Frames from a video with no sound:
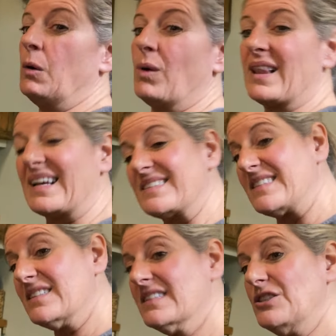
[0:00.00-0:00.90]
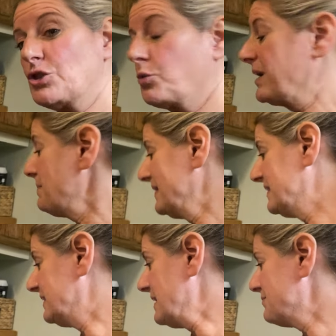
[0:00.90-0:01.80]
While I still enjoy my
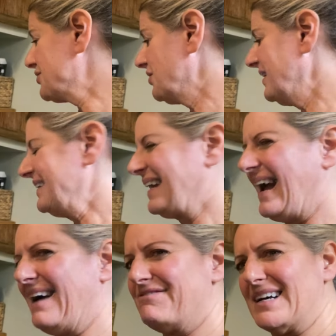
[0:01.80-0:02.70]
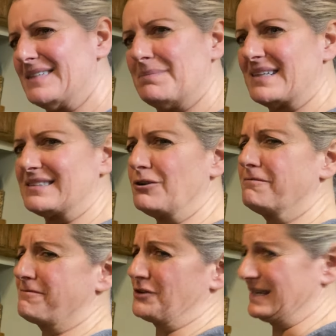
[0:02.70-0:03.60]
Steam Shot, I find
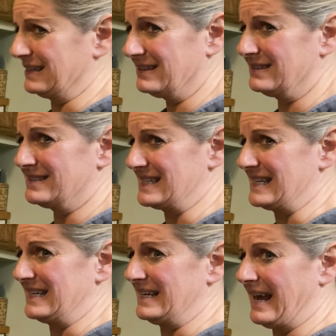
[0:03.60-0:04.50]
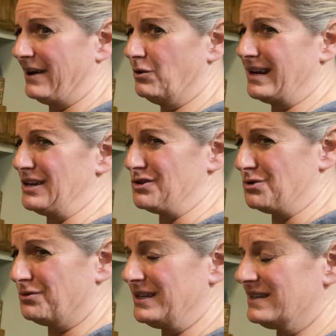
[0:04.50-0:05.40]
myself forgetting to get it out and
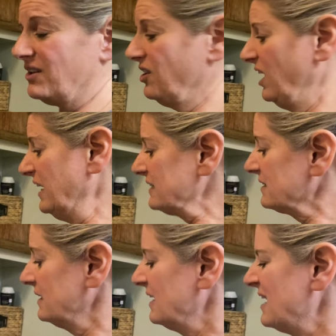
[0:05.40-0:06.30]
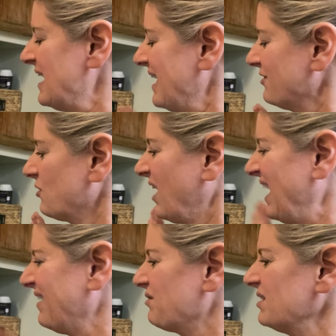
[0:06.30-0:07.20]
use it a lot. So
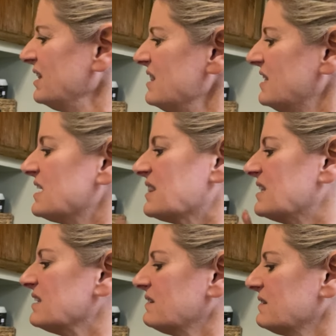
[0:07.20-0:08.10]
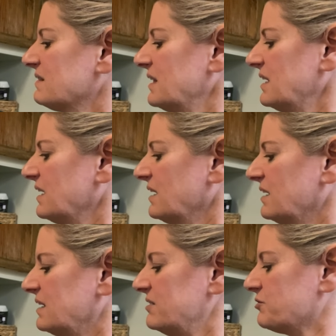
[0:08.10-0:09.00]
I really think this thing
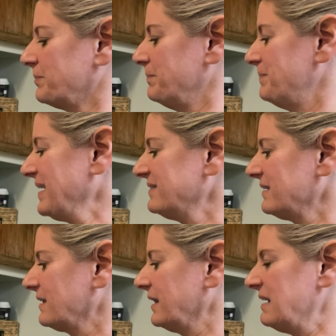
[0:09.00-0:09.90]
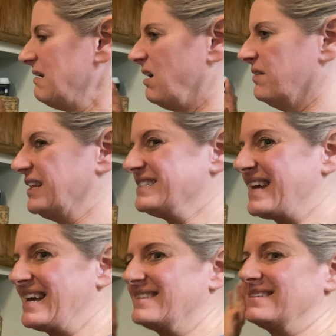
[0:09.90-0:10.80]
is basically on the
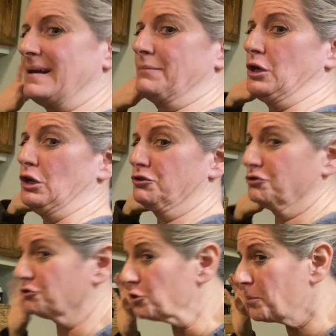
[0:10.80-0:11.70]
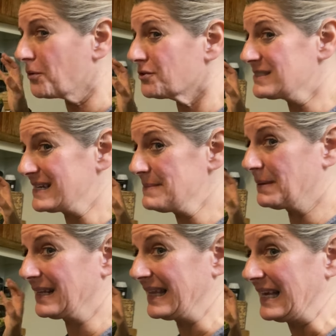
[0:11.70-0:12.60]
days that I'm gonna super
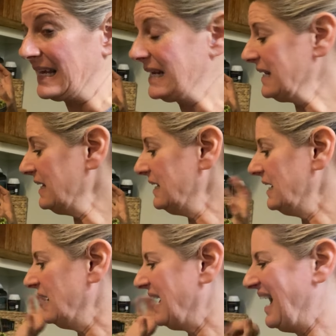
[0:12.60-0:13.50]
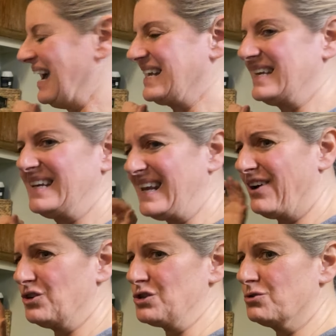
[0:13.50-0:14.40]
deep clean, I get it
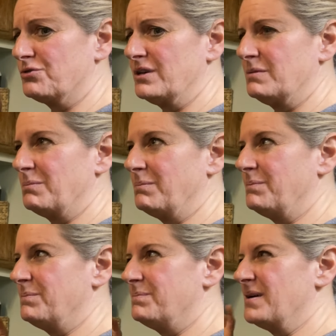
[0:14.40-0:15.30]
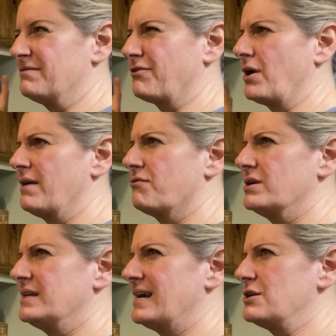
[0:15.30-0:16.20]
out and use it, but for
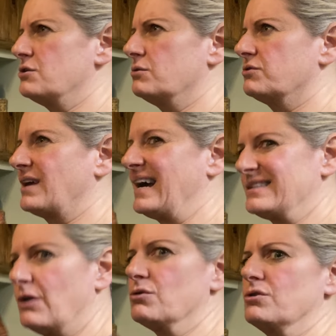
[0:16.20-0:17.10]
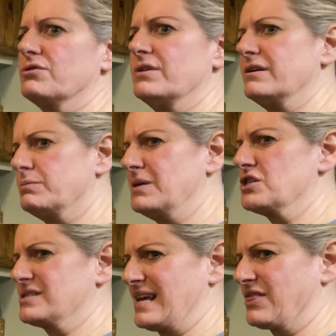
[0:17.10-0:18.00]
everyday use, I don't use it as much
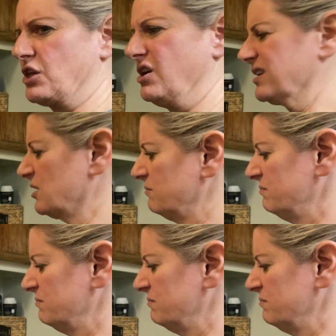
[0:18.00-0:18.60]
as I thought.